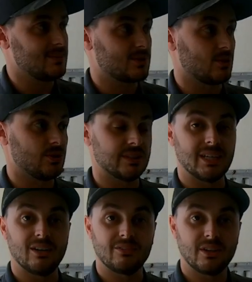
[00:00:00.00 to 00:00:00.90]
seems to hold it
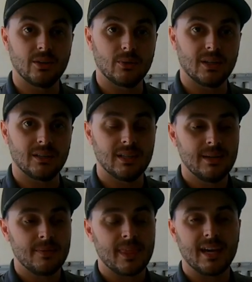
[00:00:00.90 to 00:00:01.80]
down very
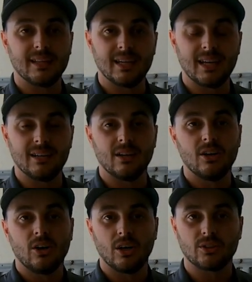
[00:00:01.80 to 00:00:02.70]
well. And then
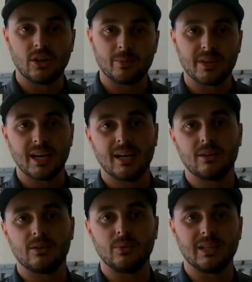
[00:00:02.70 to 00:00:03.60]
on top of
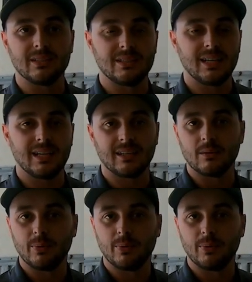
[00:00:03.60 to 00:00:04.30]
that, we can take an